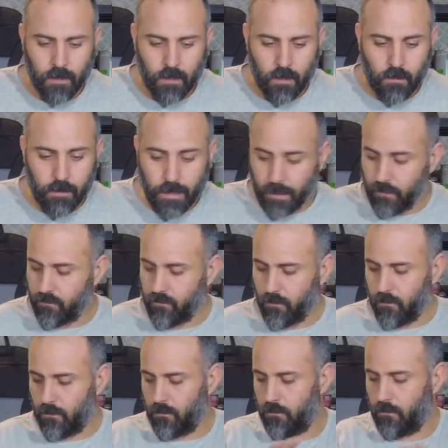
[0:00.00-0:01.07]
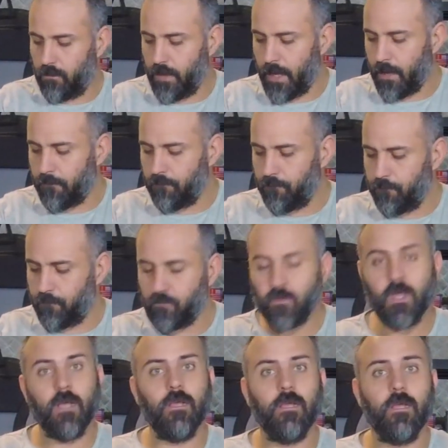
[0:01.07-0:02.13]
Okay, so yeah,
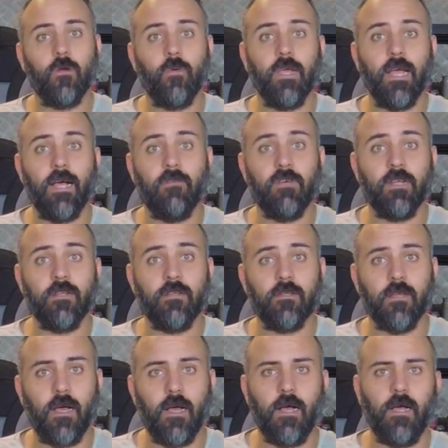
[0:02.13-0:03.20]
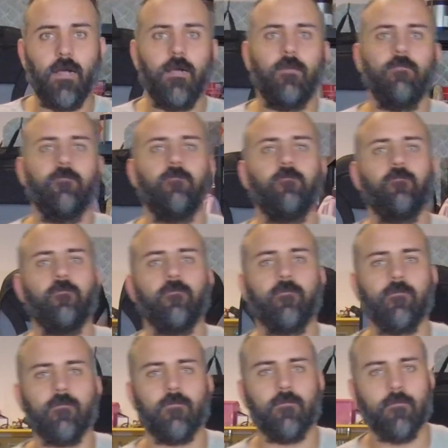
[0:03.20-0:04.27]
here we have it. Um,
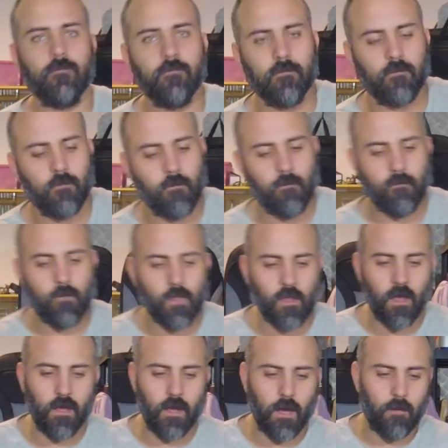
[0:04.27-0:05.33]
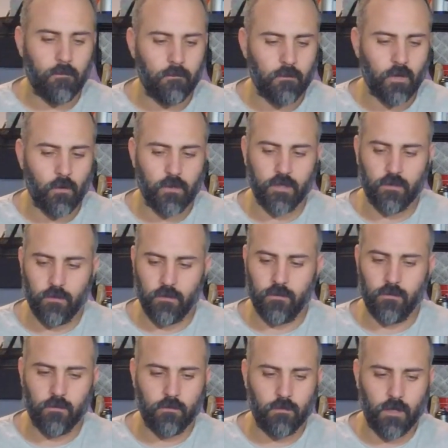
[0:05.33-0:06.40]
I'm going
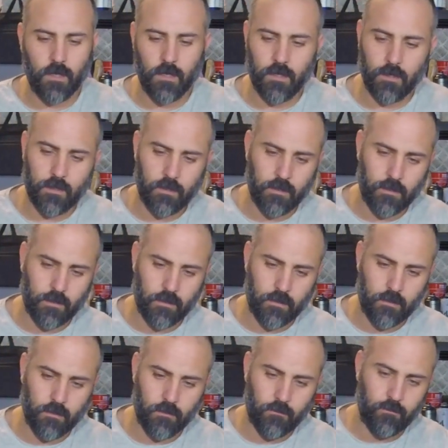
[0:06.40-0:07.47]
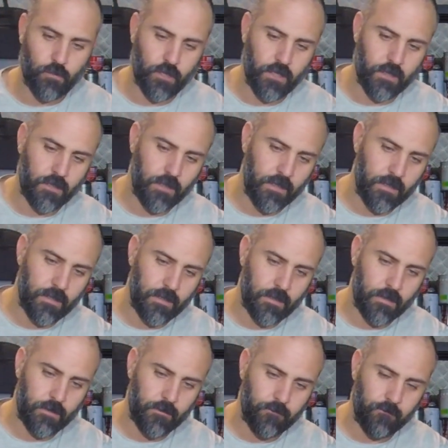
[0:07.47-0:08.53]
to uh, put it in
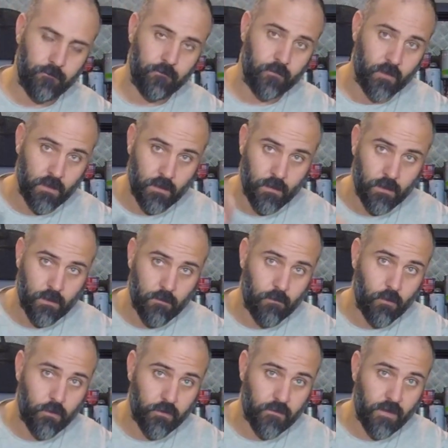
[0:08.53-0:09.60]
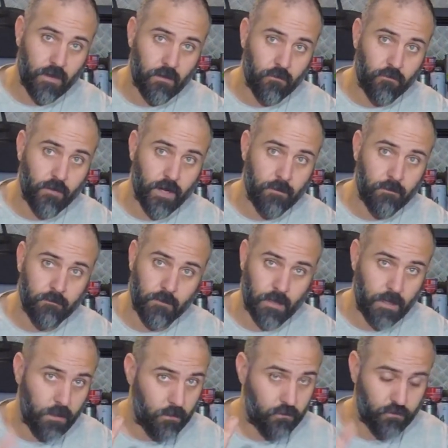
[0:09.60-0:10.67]
the motorcycle frame
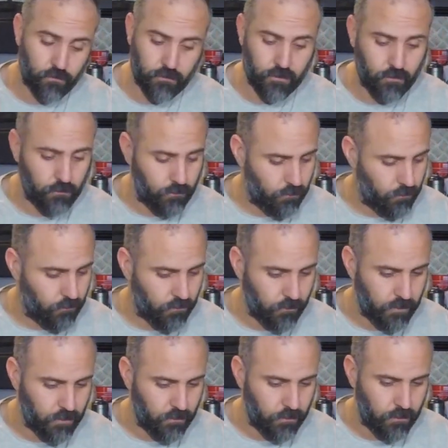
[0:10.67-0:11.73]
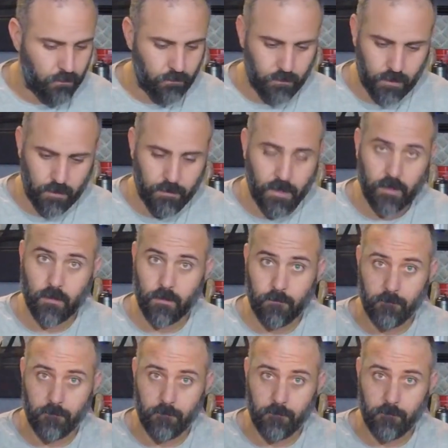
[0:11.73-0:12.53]
and I'll show you show it to you in a minute.